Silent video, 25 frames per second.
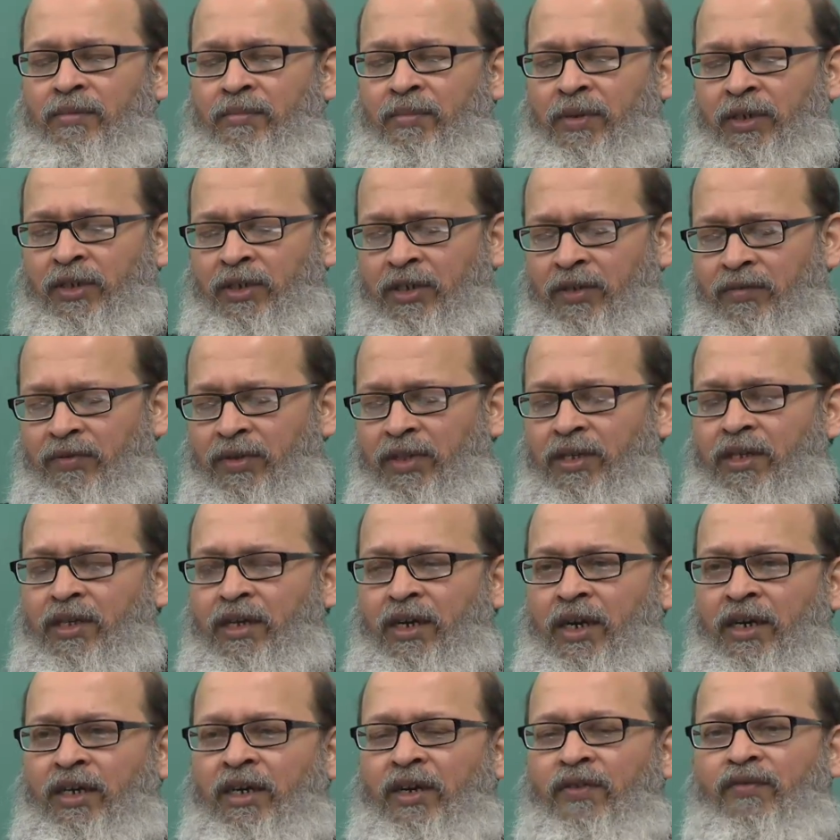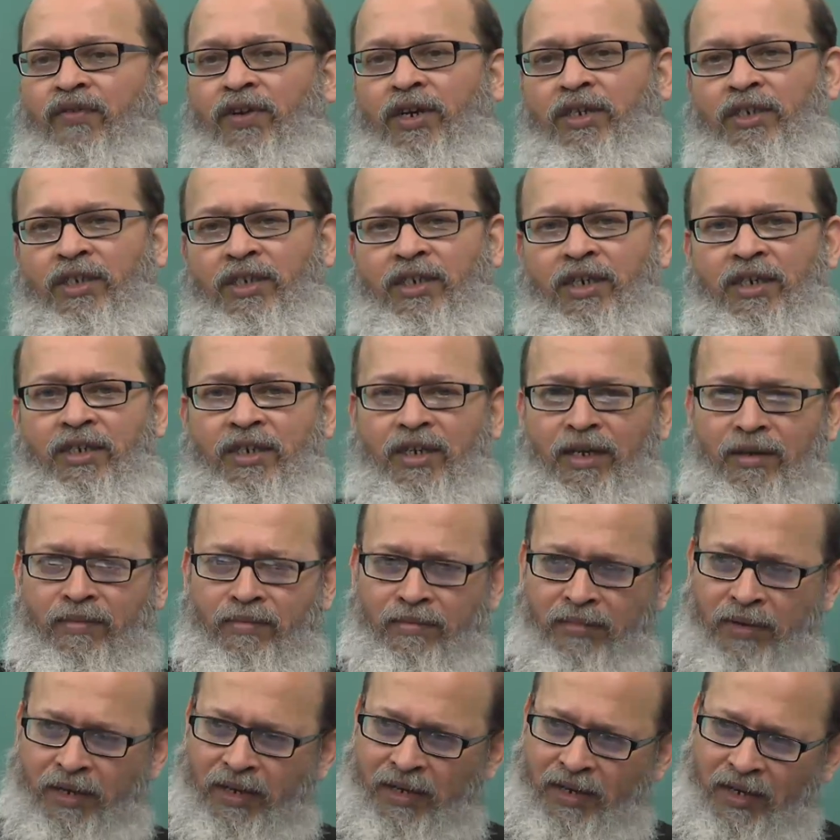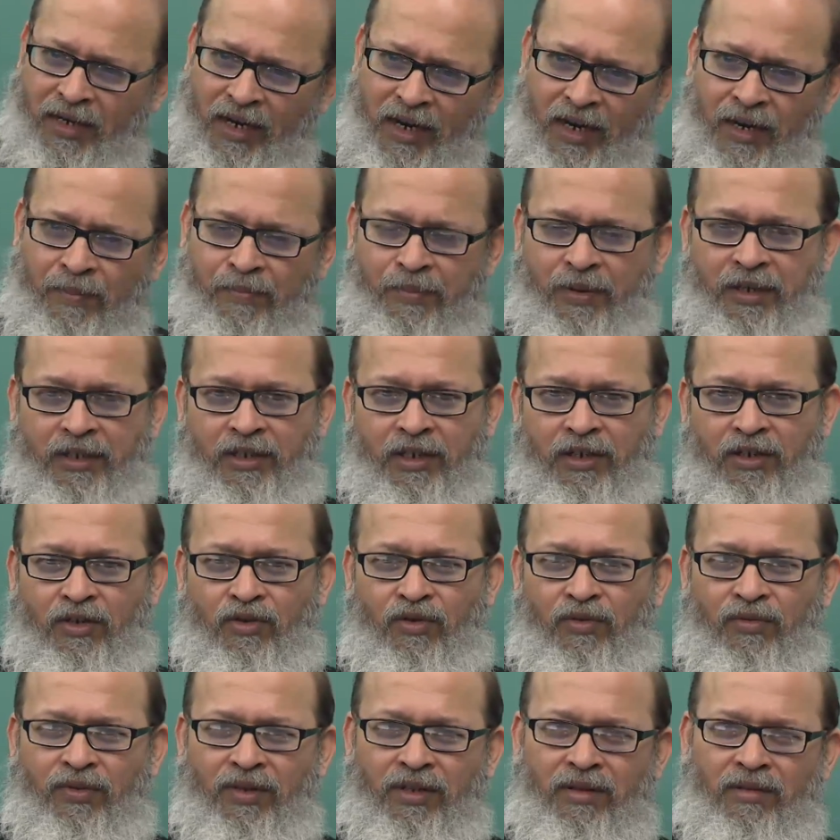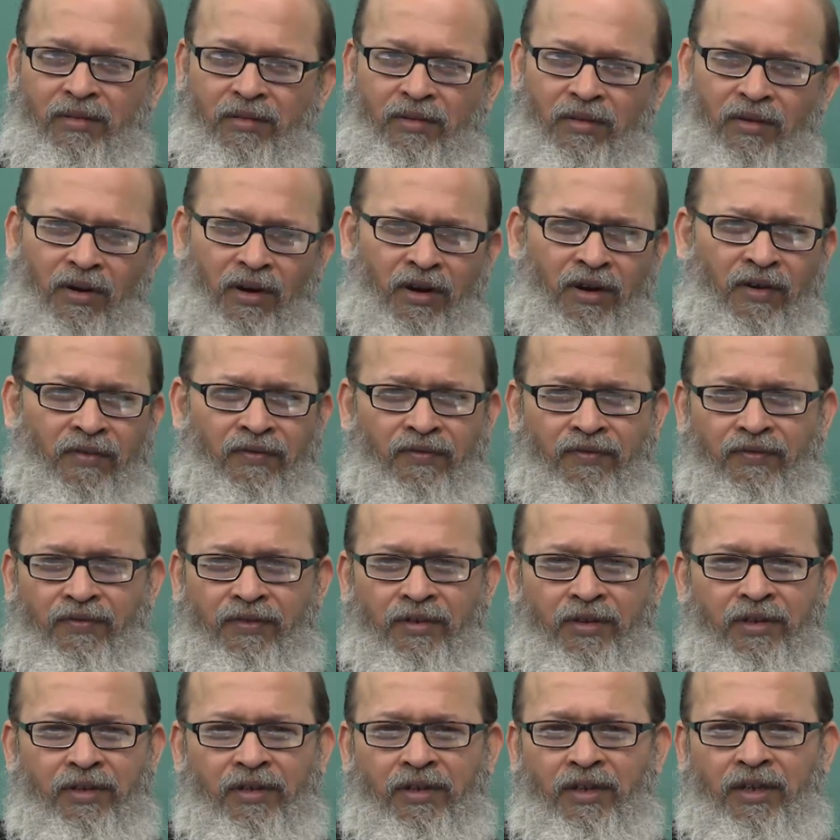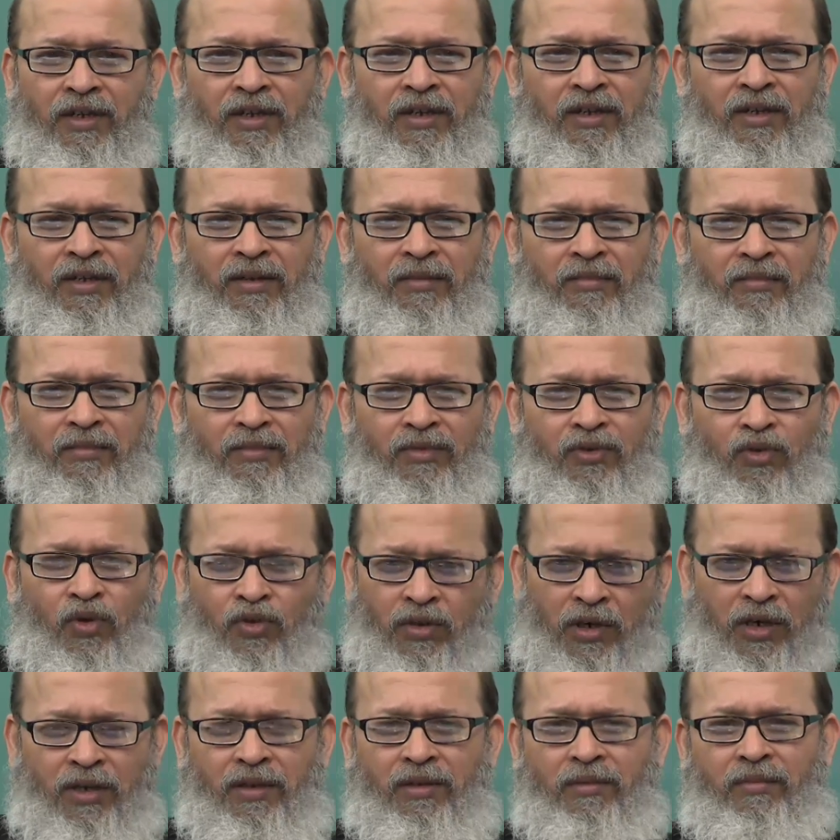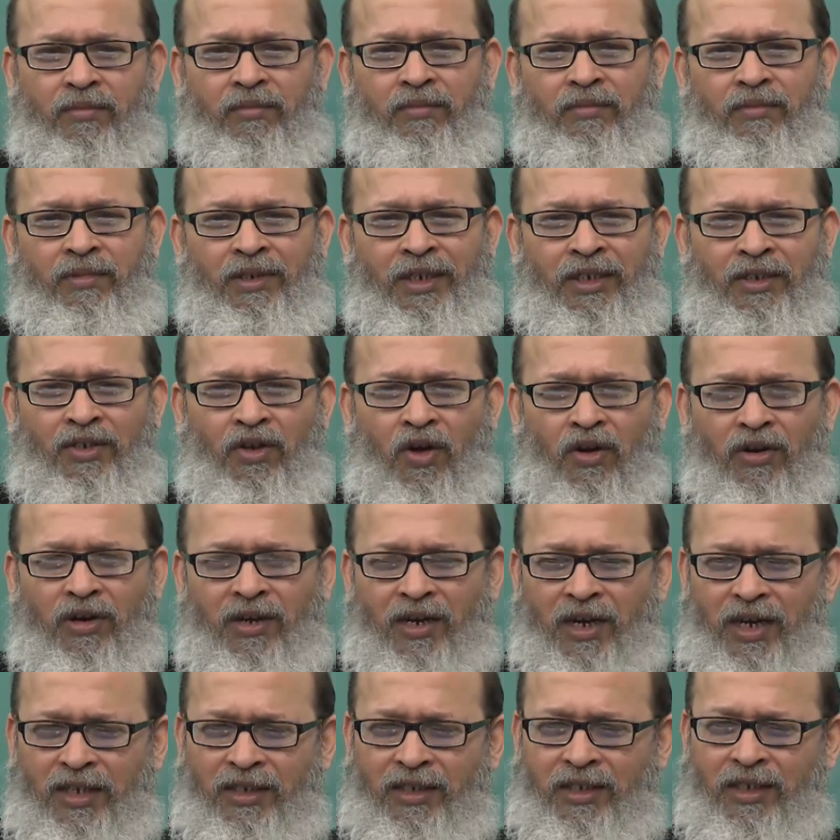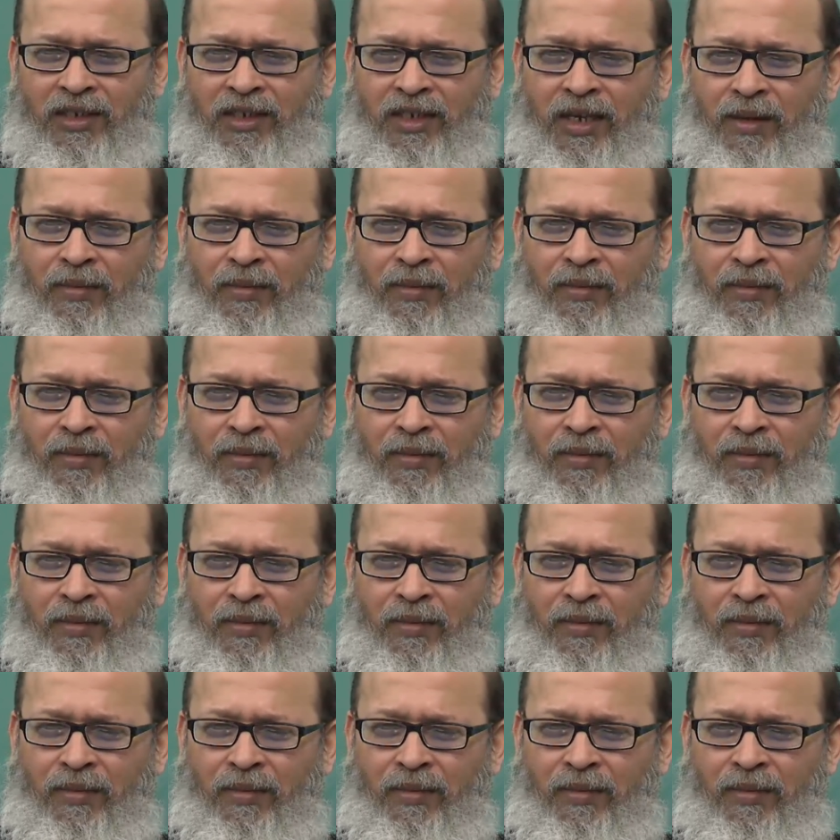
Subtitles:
person with undifferentiated may really present you with lot of total disorganized,